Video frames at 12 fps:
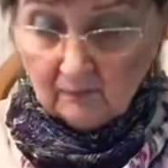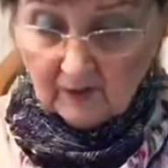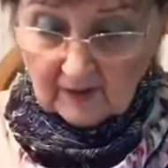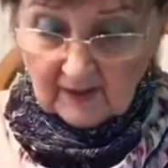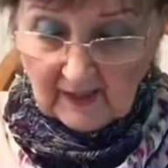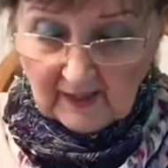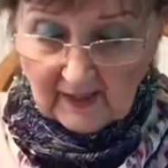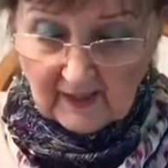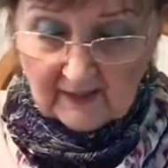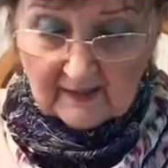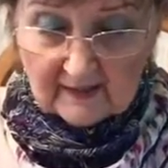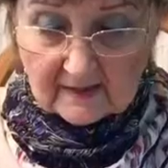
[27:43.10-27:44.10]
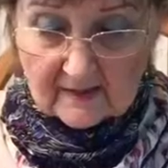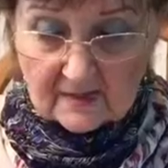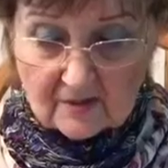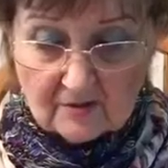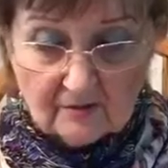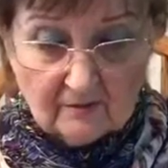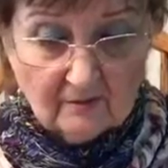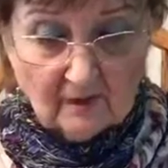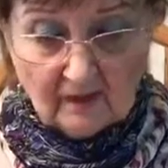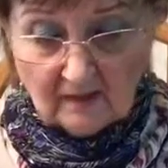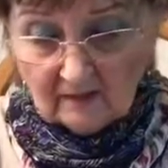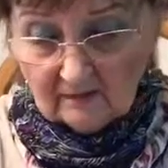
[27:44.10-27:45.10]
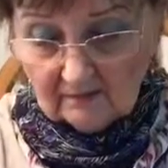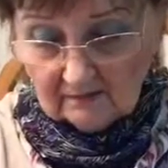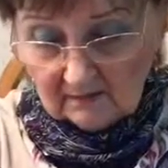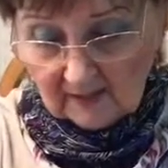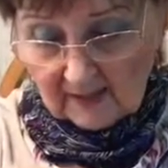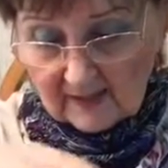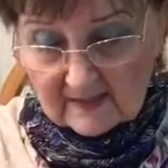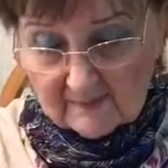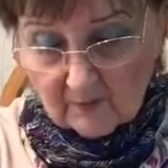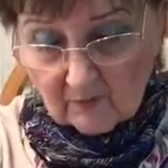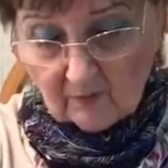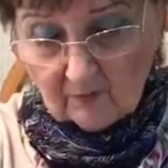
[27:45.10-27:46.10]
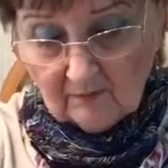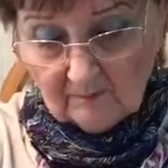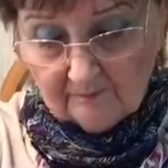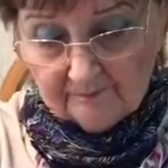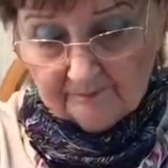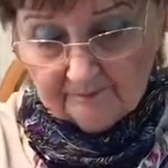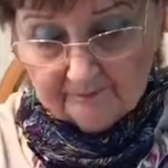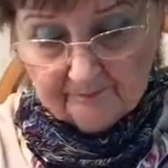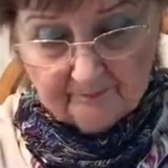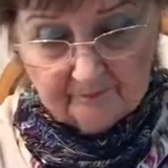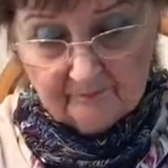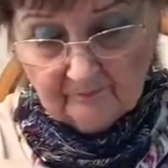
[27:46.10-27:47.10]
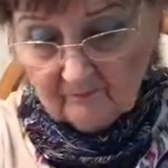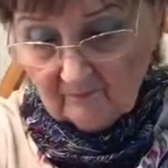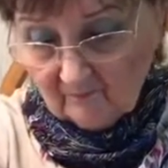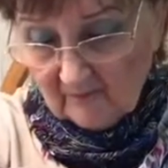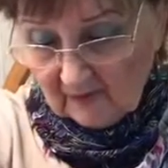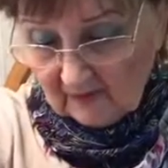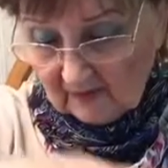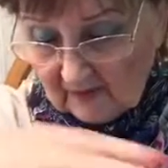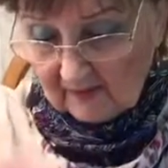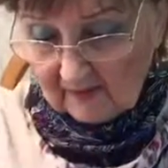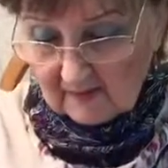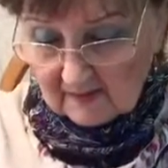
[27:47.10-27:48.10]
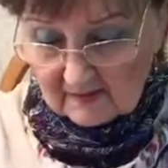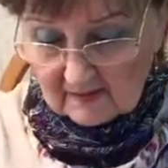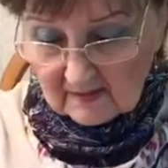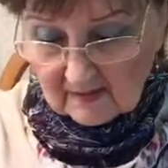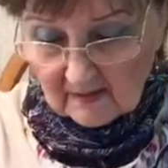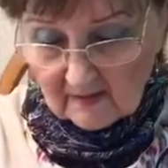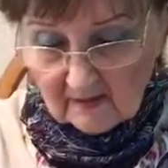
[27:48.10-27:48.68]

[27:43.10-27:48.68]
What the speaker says: we're going to add this to a glass bowl like this.